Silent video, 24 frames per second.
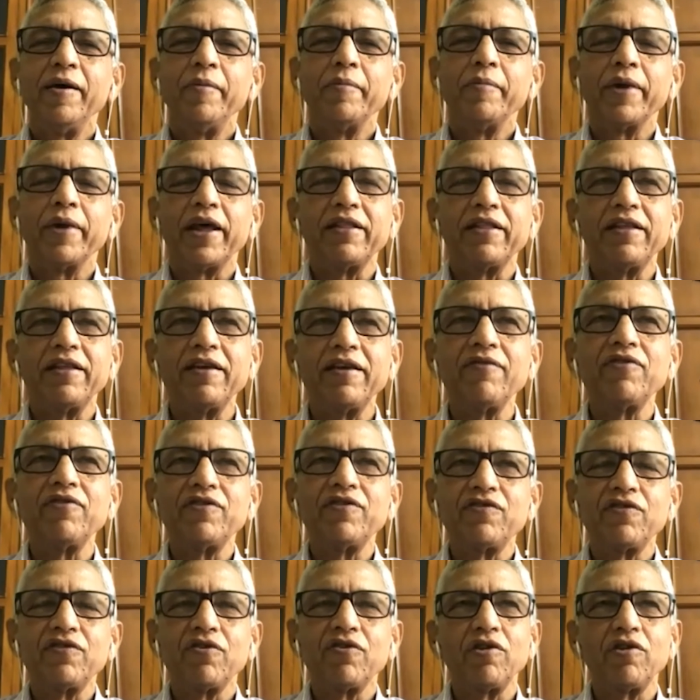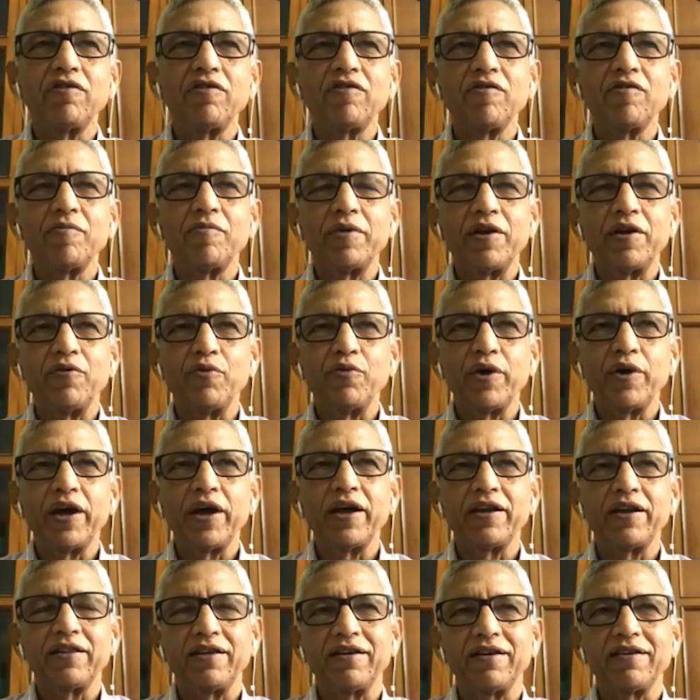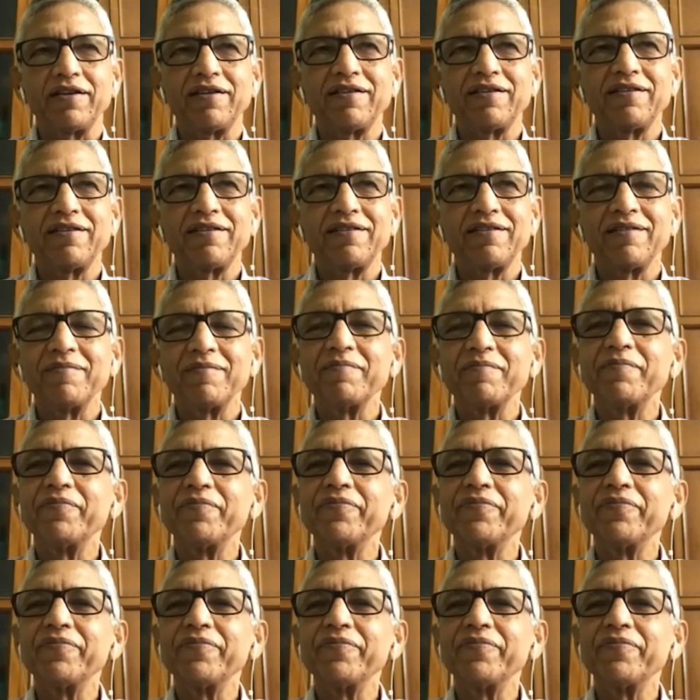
But I think we should also be aware that, um,